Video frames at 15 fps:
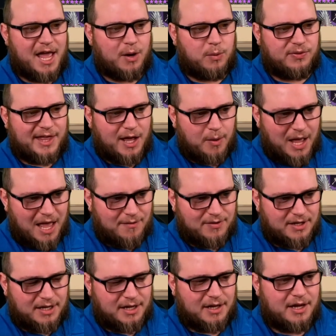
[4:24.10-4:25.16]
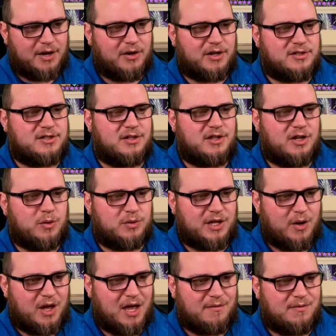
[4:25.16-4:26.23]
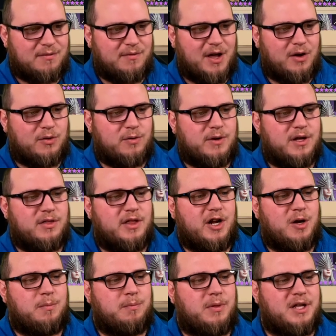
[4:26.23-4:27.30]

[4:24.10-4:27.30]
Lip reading: without having Arrogance in there, without having Valkyrie in there,